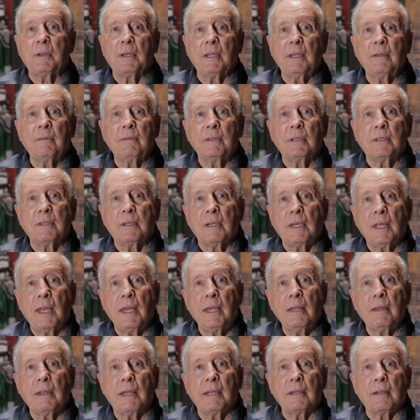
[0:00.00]
even
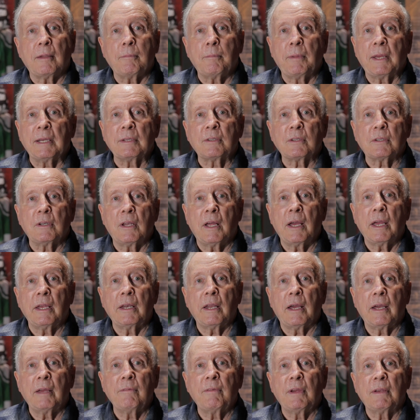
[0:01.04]
today that the best line
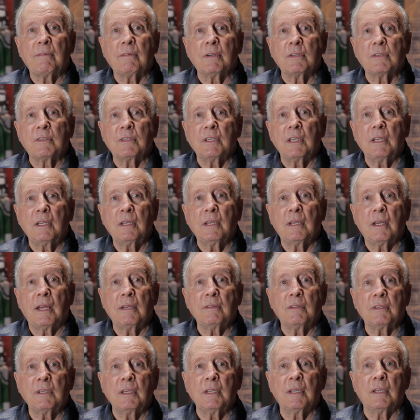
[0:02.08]
I've ever seen, and
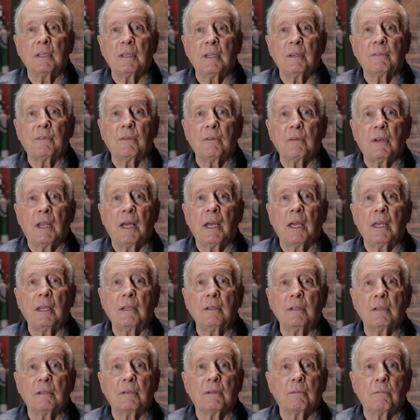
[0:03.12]
I've seen at different
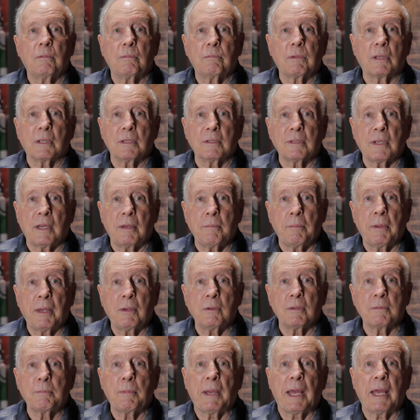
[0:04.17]
lines, because I
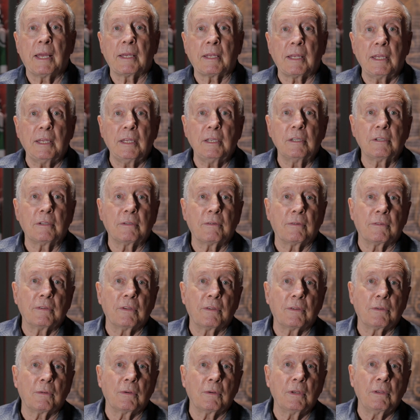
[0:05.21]
was back east for
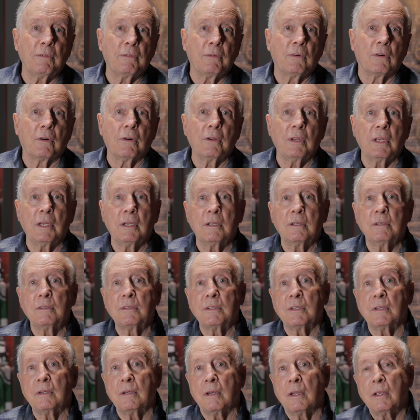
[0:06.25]
3-4 years
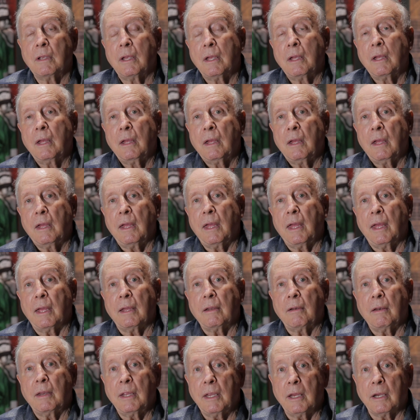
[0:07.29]

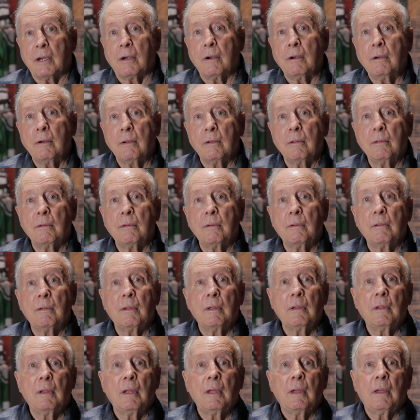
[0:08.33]
and here,
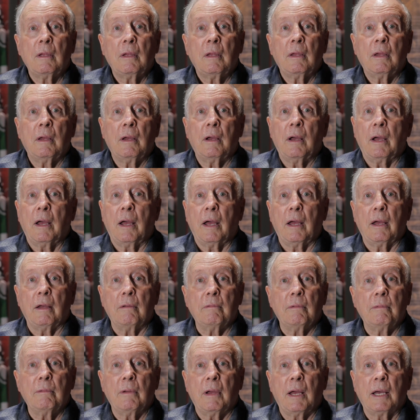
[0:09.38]

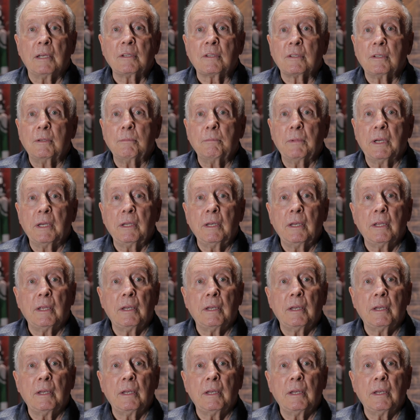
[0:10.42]
Usselman